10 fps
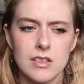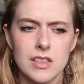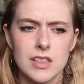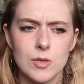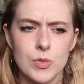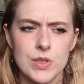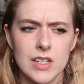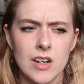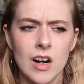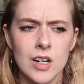the, what was
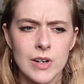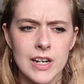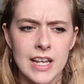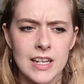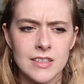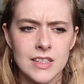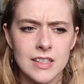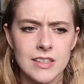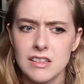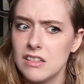it, Caught
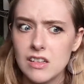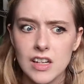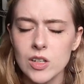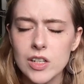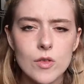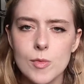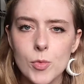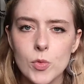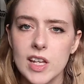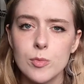Red-Handed? I don't even
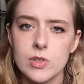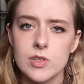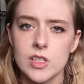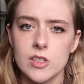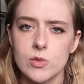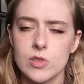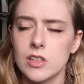remember what that book series was